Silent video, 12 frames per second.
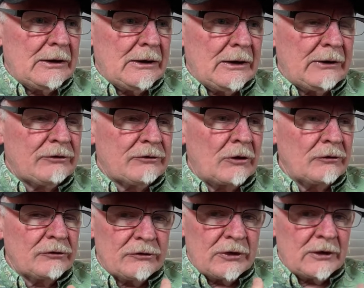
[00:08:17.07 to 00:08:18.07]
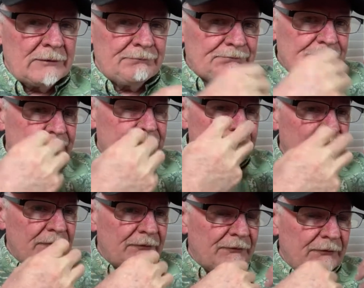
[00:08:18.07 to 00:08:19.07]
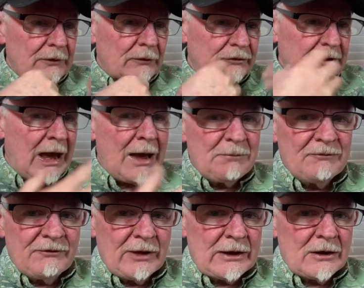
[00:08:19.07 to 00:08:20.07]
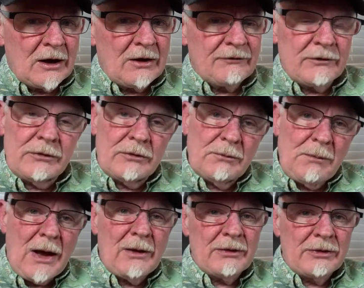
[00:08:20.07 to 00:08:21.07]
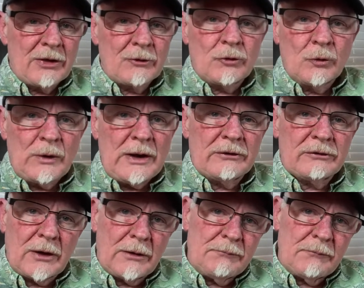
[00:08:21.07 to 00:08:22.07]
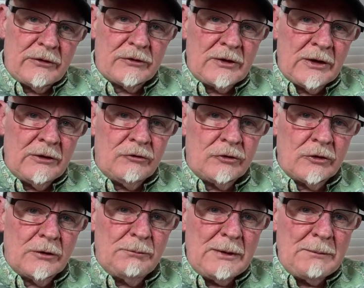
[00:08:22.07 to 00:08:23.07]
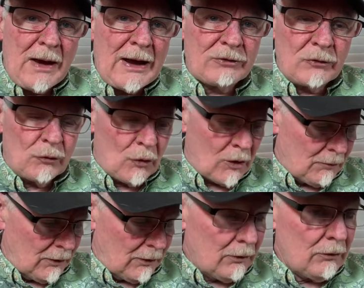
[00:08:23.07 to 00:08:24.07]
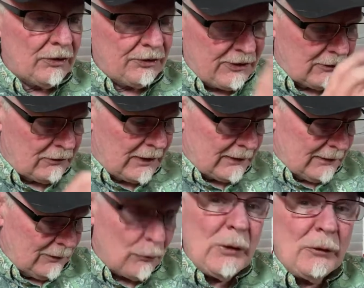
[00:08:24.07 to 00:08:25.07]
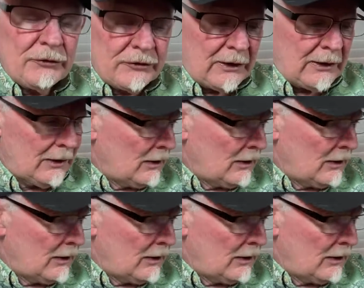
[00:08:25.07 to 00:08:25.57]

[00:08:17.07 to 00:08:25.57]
it starts to scab and flake off. In about another 2 weeks, my skin should be back to normal, theoretically. We'll see.